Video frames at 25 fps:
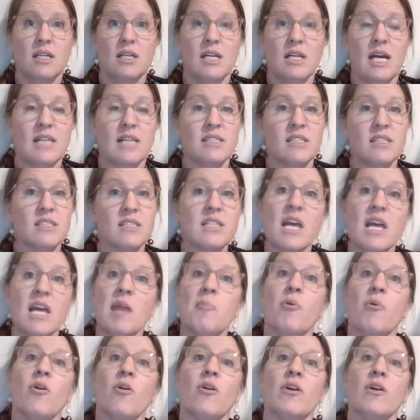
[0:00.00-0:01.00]
As an
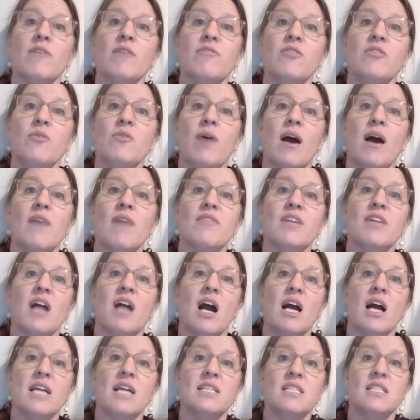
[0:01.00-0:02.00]
example, if you have an
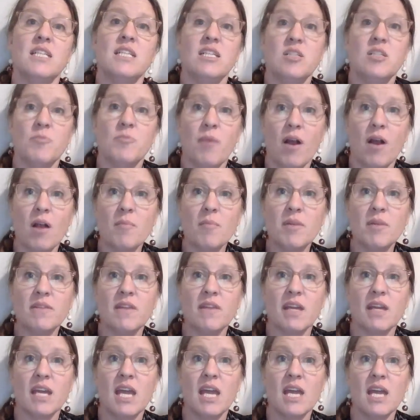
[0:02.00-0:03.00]
IT department
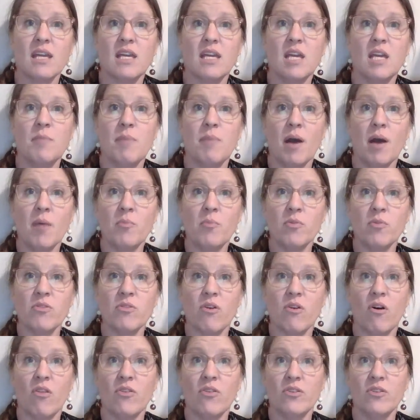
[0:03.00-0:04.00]
that can't keep up with
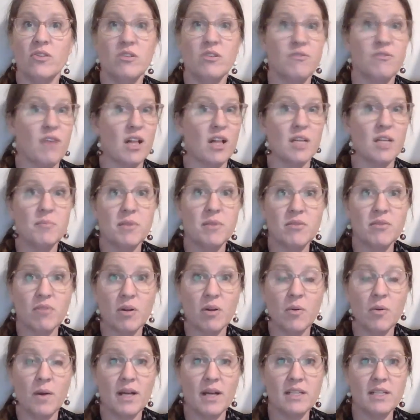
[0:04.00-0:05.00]
all the development
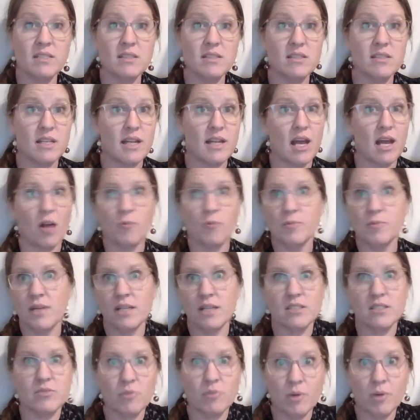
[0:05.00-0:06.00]
requests and help
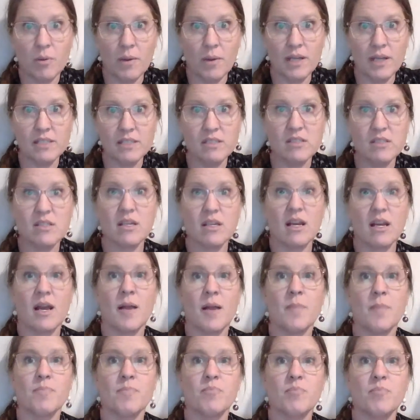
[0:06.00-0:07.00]
desk requests,
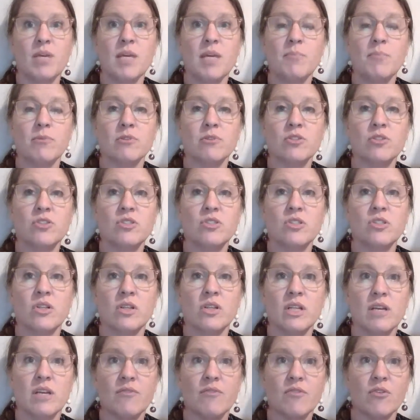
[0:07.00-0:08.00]
people should
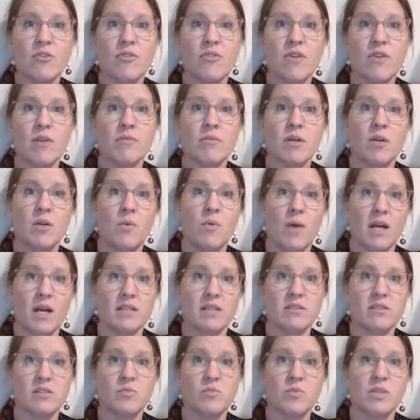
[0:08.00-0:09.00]
deliver their
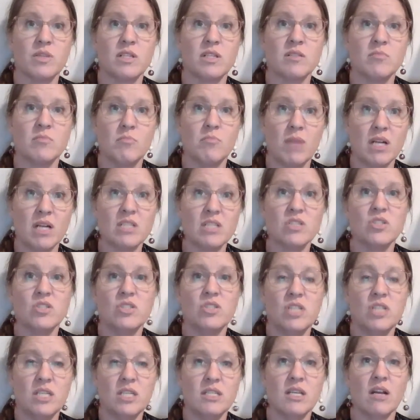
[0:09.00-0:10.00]
requests with as much
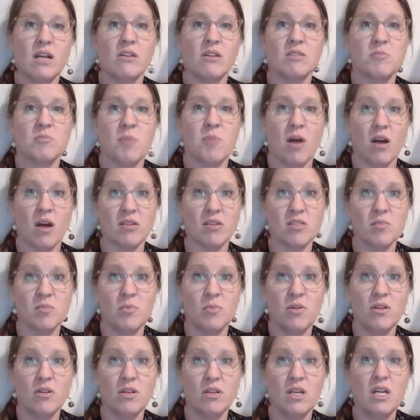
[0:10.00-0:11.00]
detail as
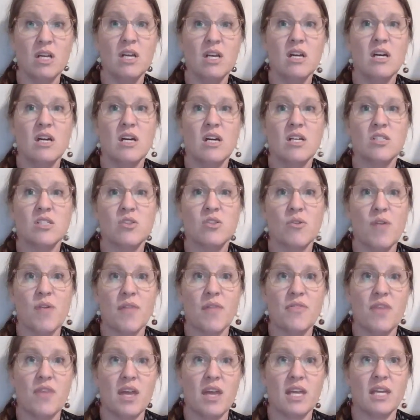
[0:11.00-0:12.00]
possible so
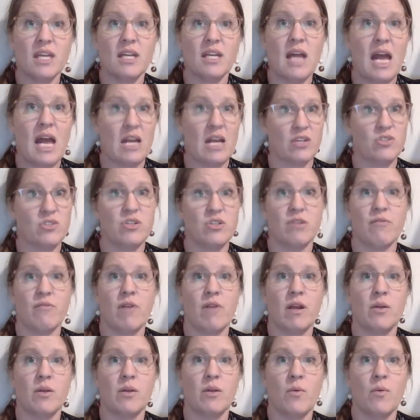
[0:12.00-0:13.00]
that they can action it
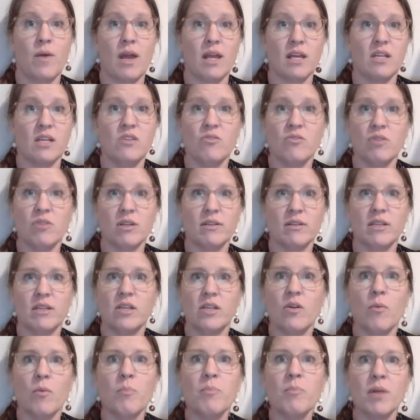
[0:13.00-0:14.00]
right away. And you can,
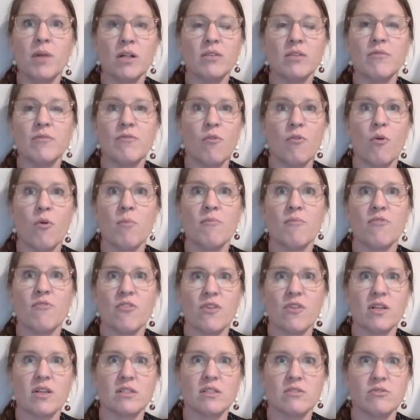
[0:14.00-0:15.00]
build a form for
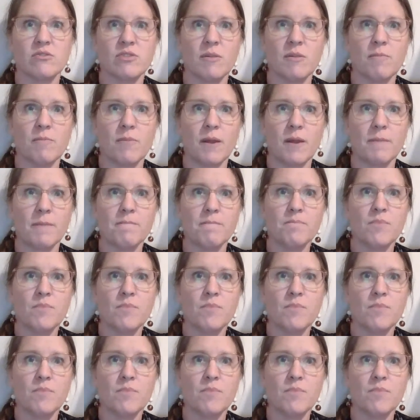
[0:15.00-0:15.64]
this or something.